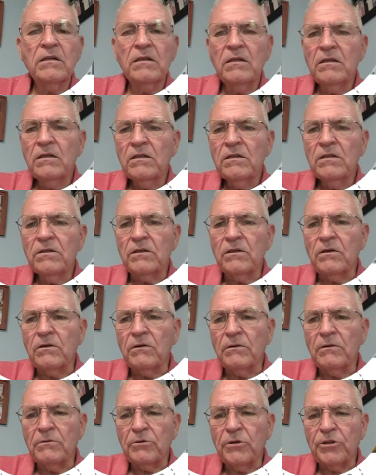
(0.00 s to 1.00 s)

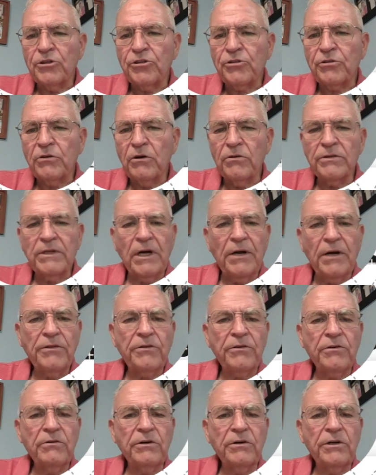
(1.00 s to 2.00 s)
So as we scroll down
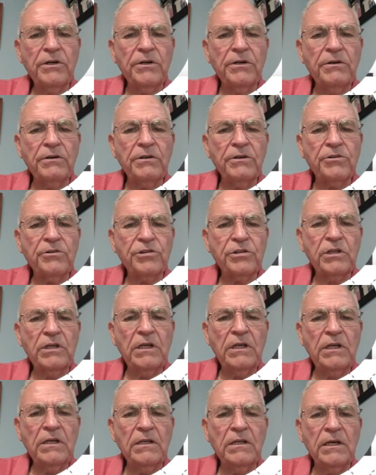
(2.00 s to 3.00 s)
through here, you can
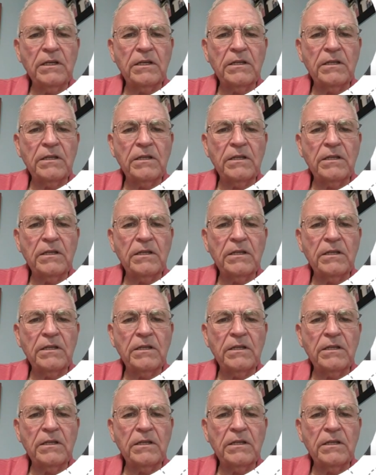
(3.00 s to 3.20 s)
see that